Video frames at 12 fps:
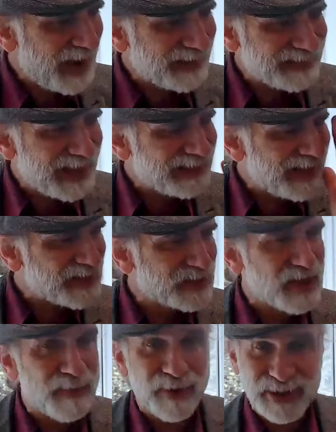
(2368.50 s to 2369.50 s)
back like last
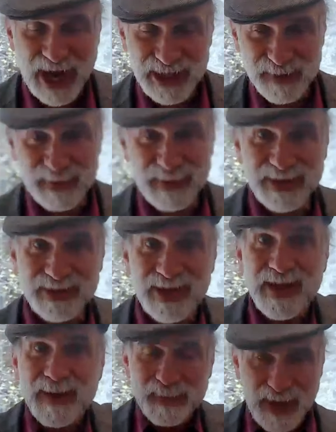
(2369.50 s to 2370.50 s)
summer. ChatGPT is
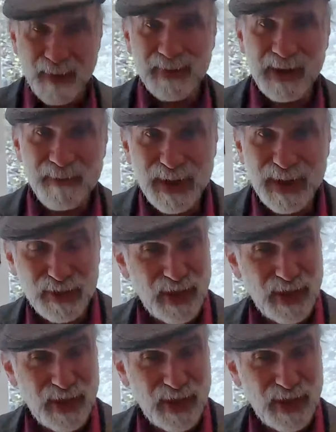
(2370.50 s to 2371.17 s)
becoming a big